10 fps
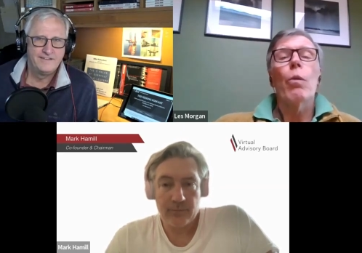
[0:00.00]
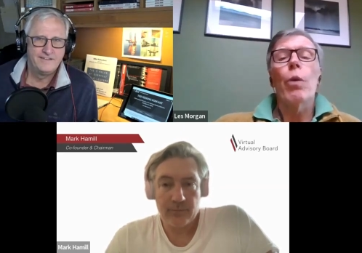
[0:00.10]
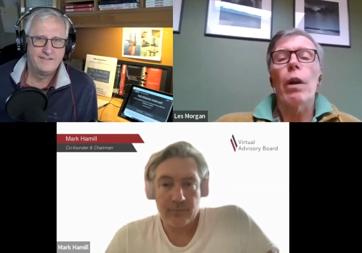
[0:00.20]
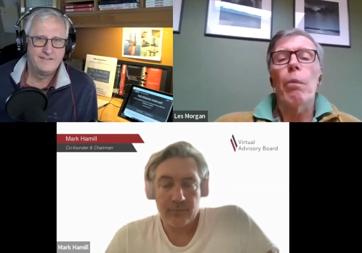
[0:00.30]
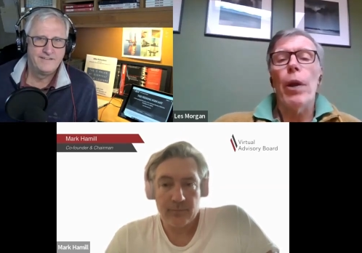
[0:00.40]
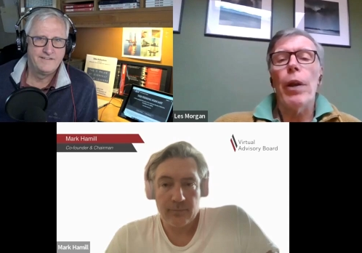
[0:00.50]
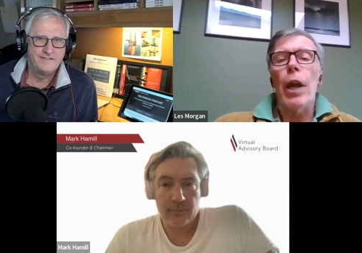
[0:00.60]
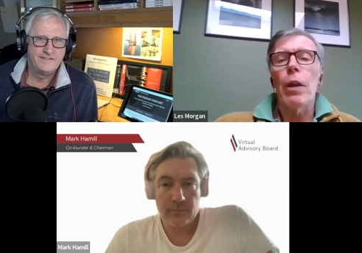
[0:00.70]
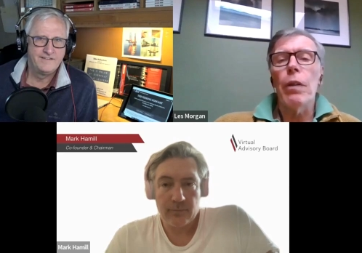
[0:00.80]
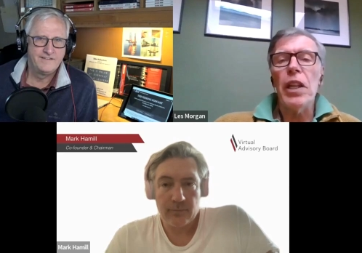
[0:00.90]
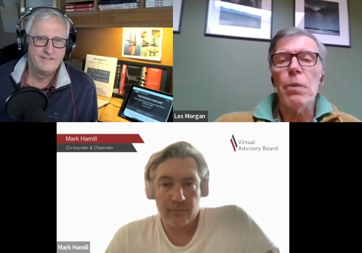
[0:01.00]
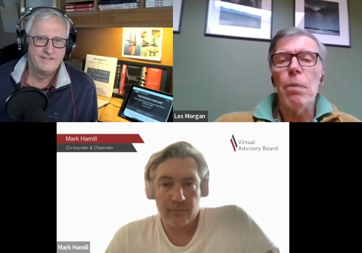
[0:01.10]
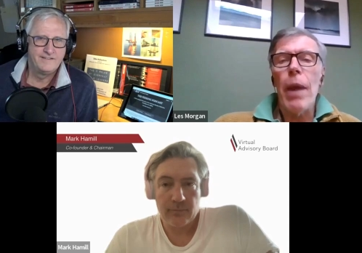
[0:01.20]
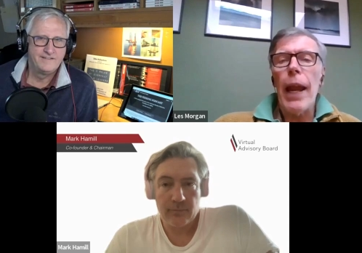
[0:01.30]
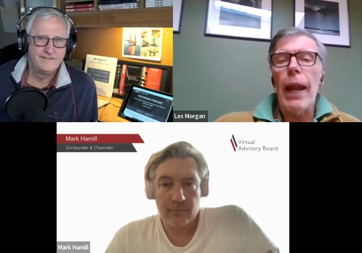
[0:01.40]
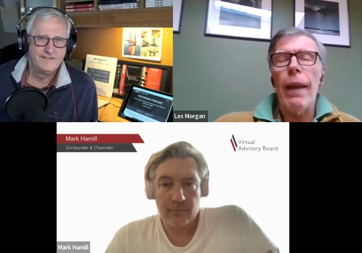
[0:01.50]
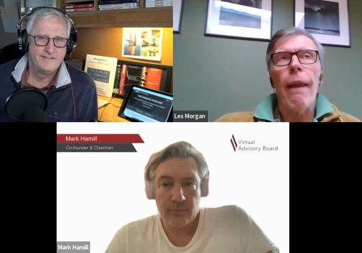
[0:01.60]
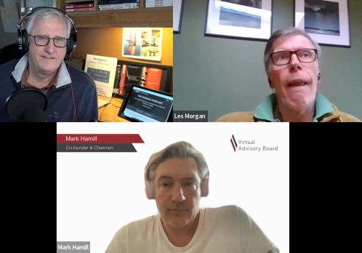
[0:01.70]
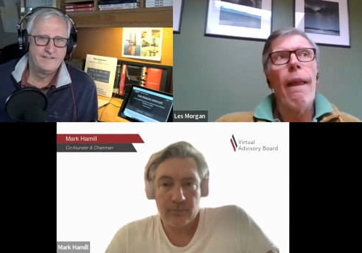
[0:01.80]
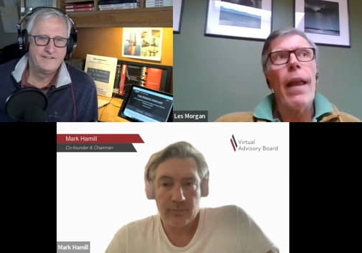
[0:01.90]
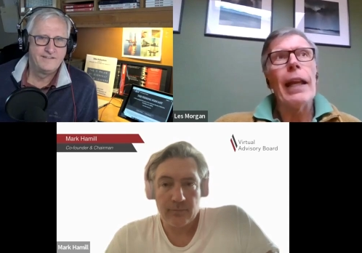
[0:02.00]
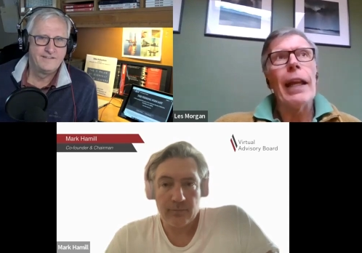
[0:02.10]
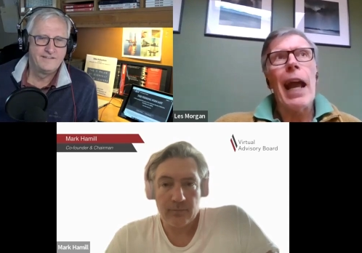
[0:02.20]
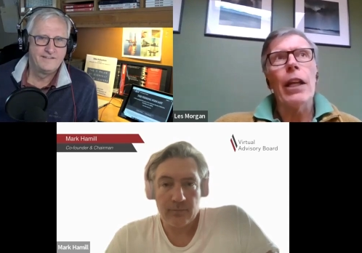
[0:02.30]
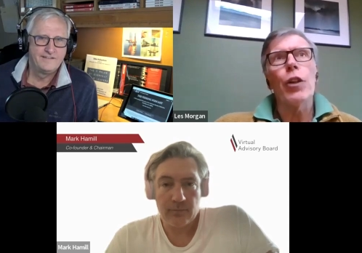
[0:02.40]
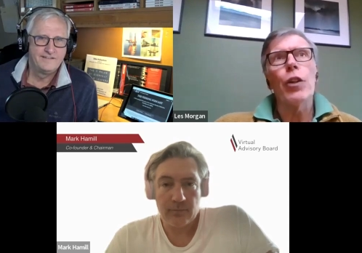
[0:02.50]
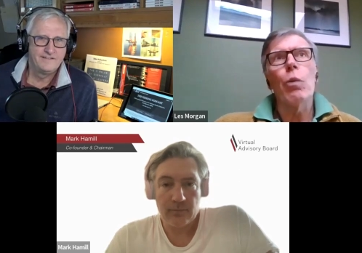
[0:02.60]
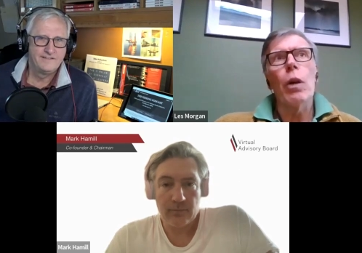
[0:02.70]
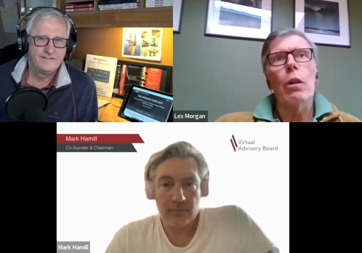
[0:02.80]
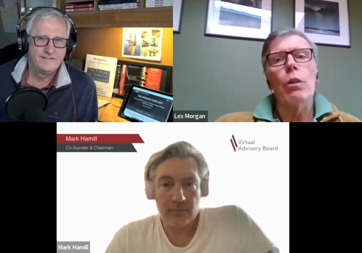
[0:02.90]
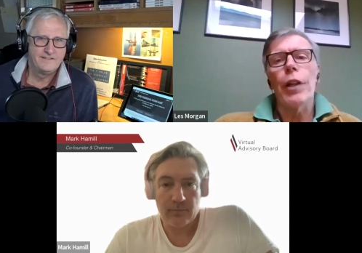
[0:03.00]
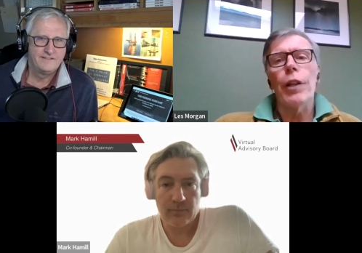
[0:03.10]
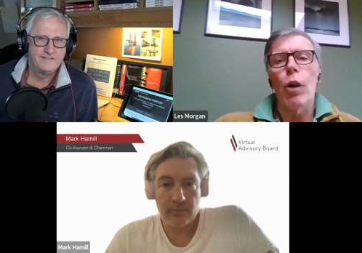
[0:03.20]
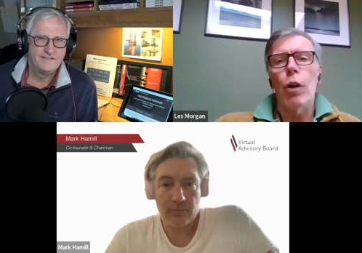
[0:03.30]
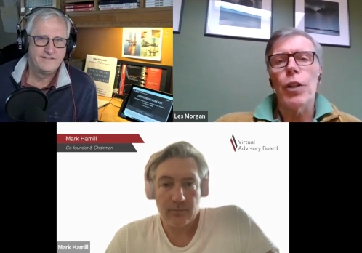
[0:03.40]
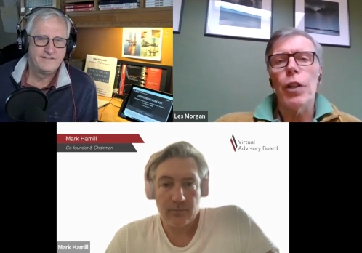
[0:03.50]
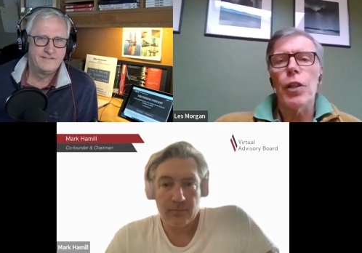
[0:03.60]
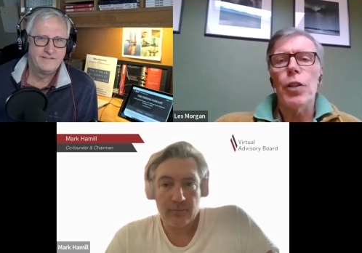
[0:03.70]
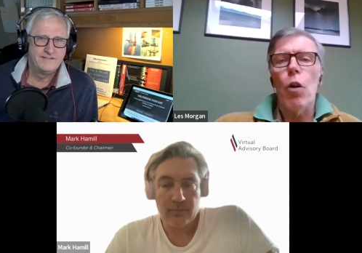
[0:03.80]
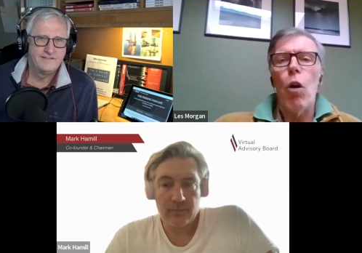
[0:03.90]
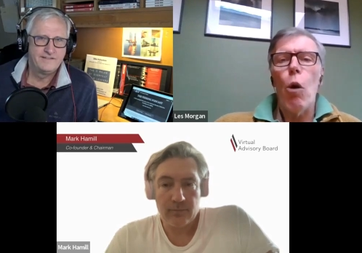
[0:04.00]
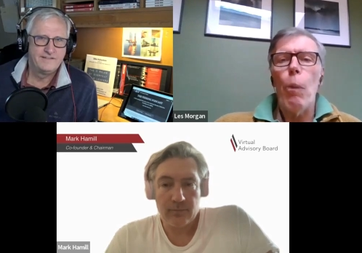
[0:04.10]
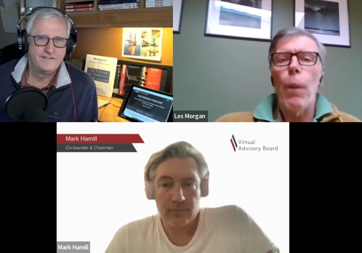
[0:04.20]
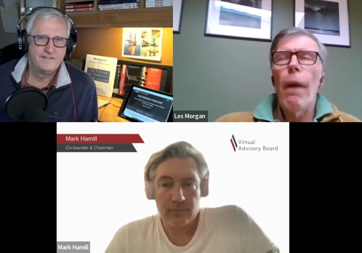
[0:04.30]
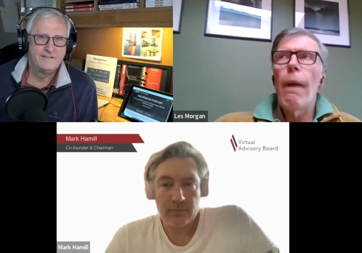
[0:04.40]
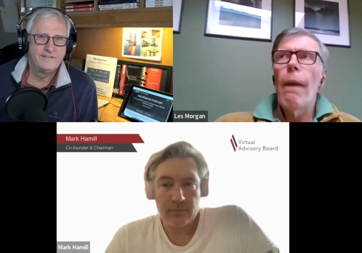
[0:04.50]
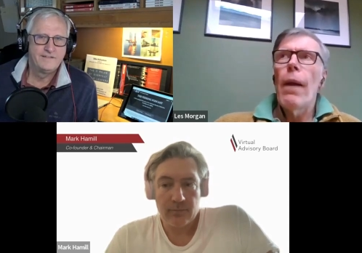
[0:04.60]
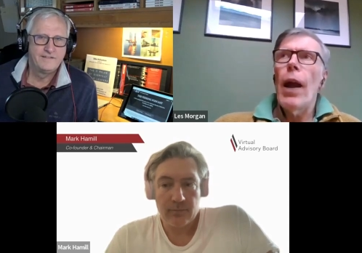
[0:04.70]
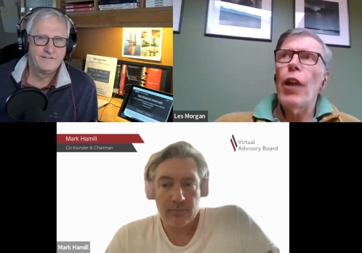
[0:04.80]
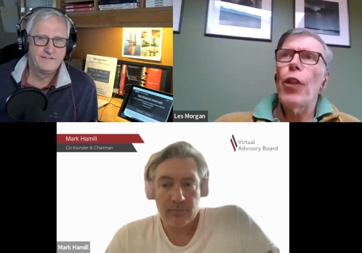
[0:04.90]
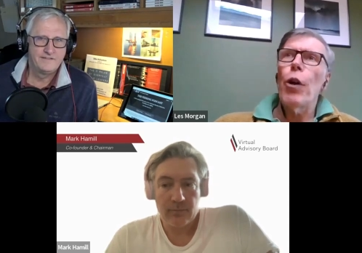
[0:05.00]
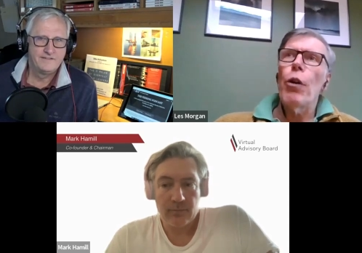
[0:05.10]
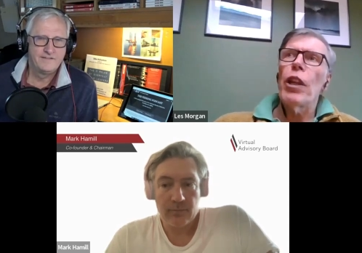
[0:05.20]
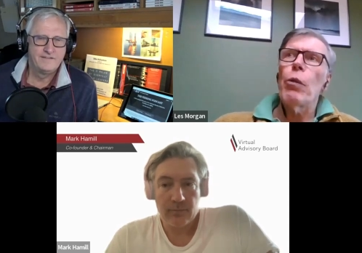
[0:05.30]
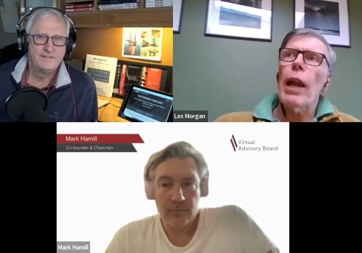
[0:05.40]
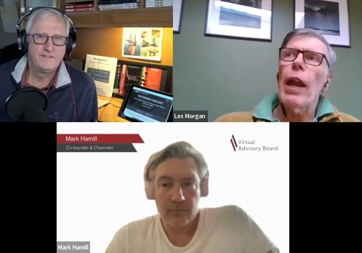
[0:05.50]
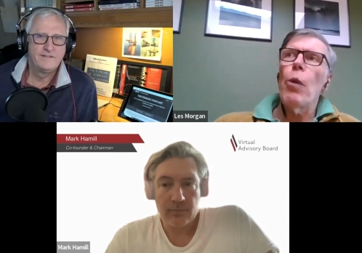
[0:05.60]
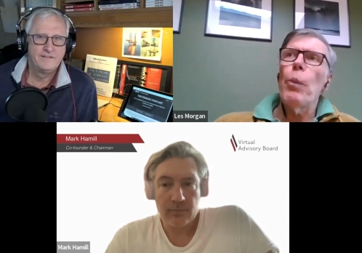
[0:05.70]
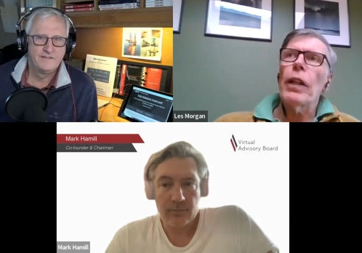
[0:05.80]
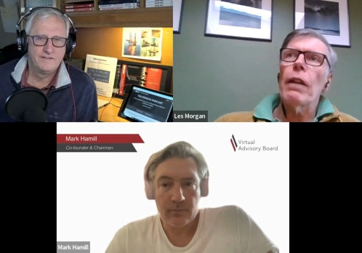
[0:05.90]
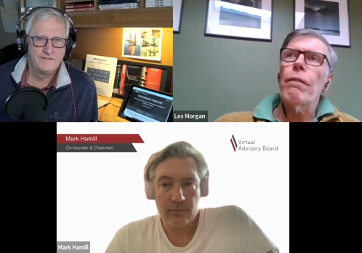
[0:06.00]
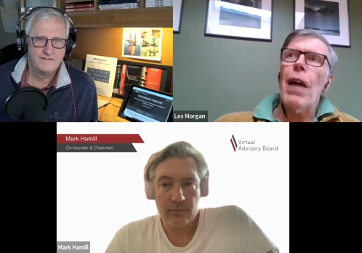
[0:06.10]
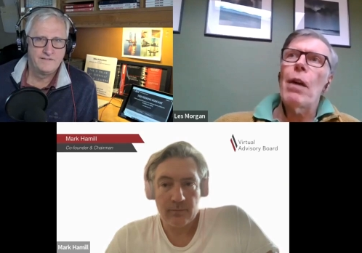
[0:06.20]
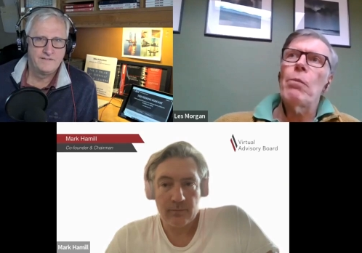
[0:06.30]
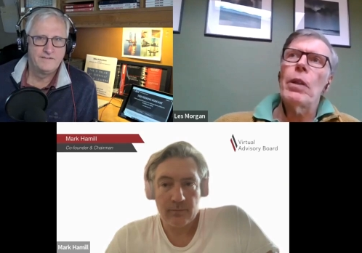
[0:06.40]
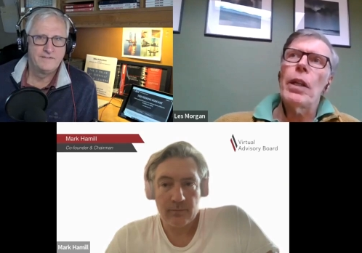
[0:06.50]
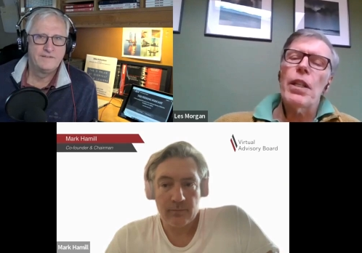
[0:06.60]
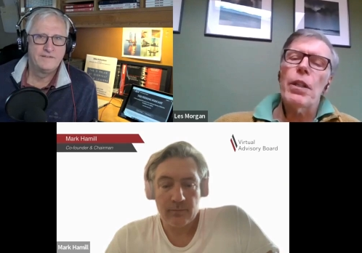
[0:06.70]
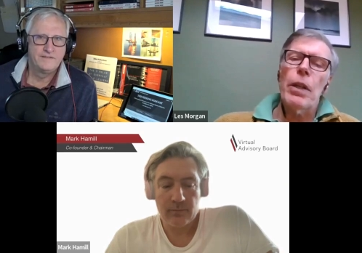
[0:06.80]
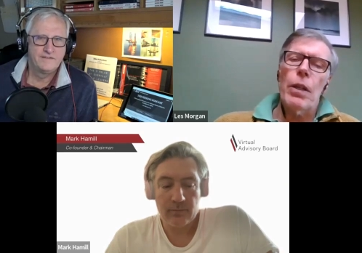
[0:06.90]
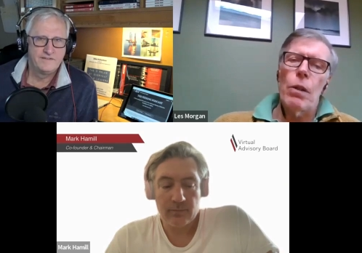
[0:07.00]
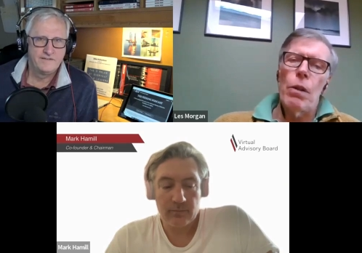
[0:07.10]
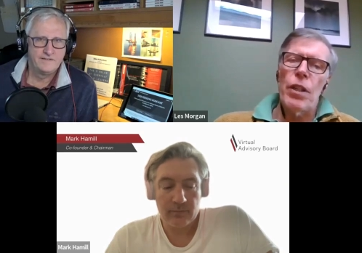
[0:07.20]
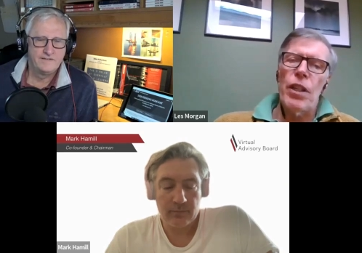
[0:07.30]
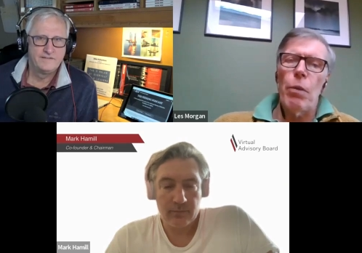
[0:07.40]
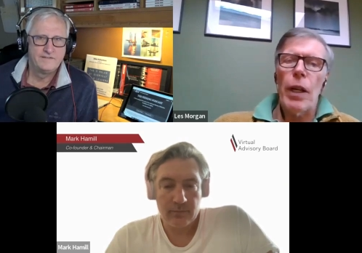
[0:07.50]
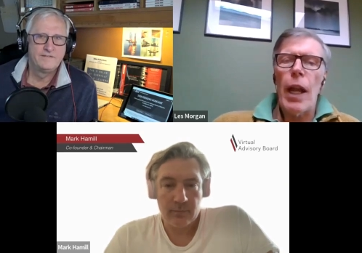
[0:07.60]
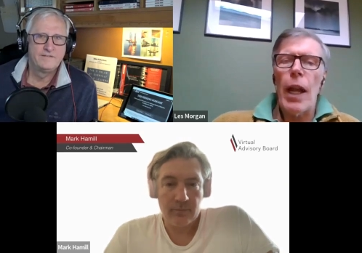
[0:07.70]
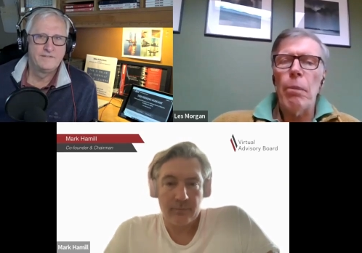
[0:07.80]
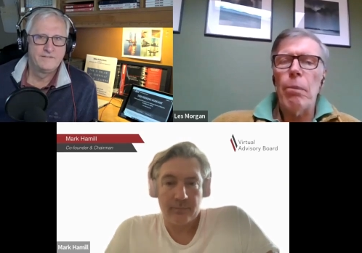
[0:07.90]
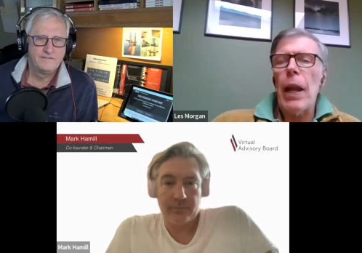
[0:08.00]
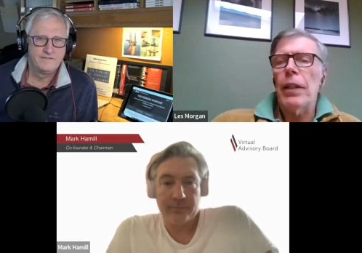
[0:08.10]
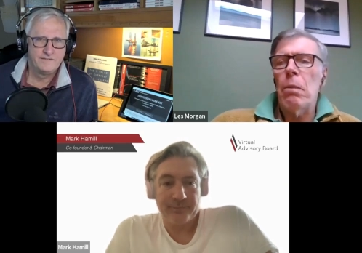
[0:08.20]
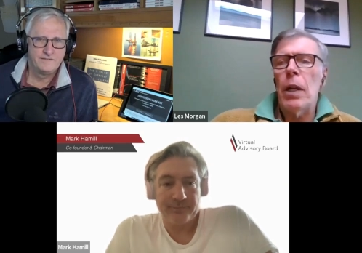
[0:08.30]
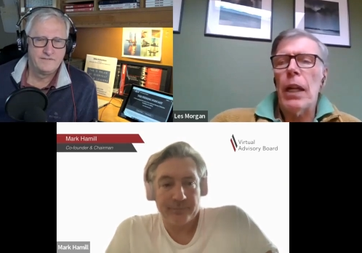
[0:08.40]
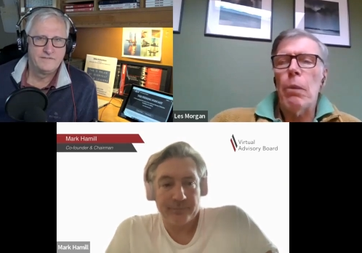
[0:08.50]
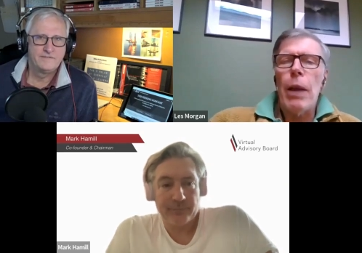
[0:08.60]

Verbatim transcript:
Speaker 1: were about how these men in an IQ world had got to the top, had thought they were helping their families because they were getting better money,